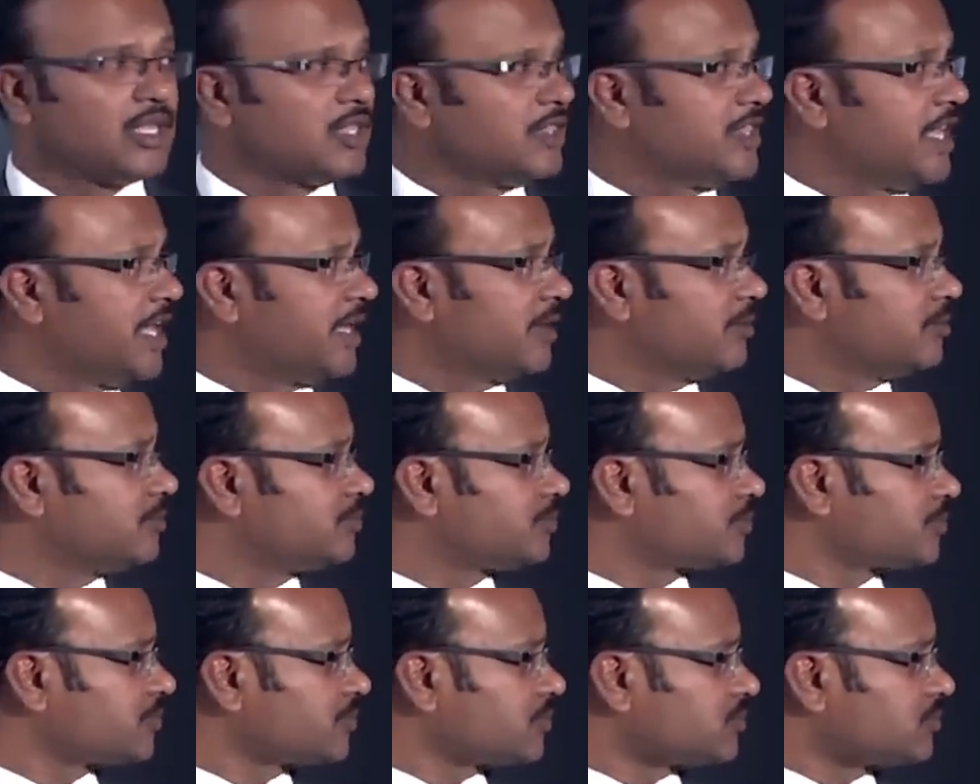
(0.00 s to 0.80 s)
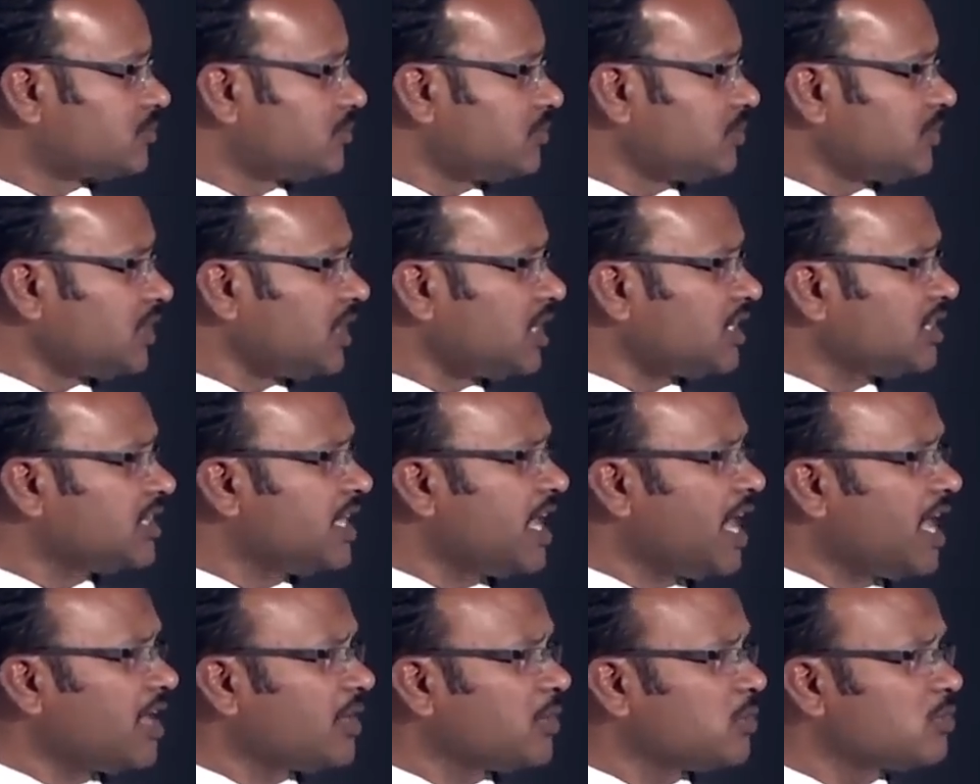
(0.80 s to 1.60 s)
Then they
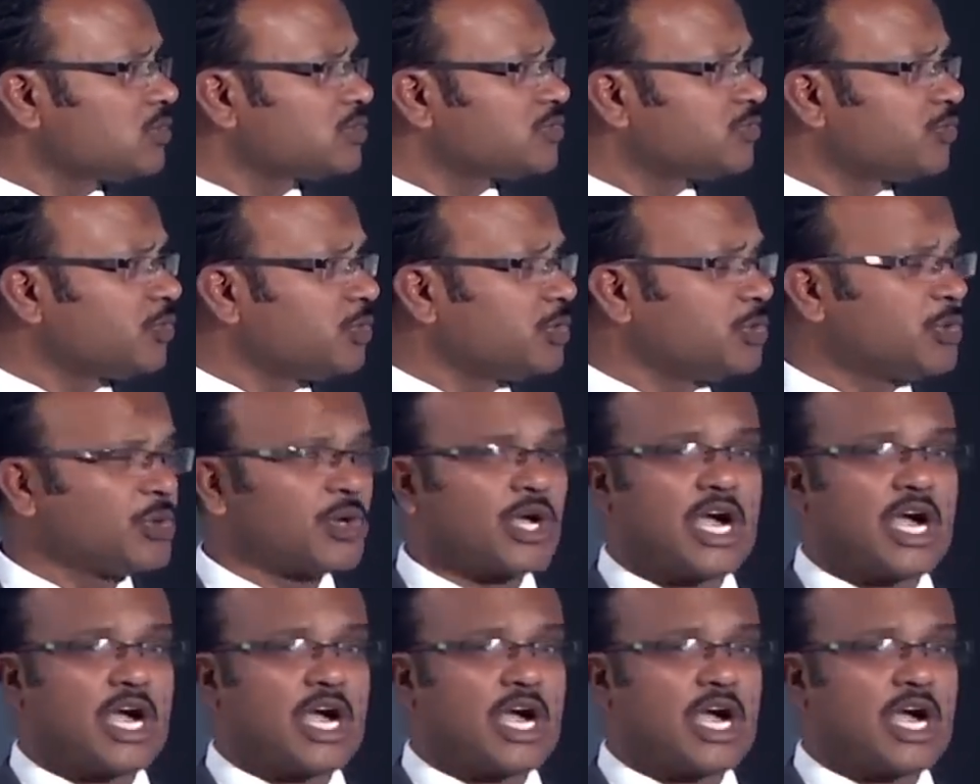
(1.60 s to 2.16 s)
are useful to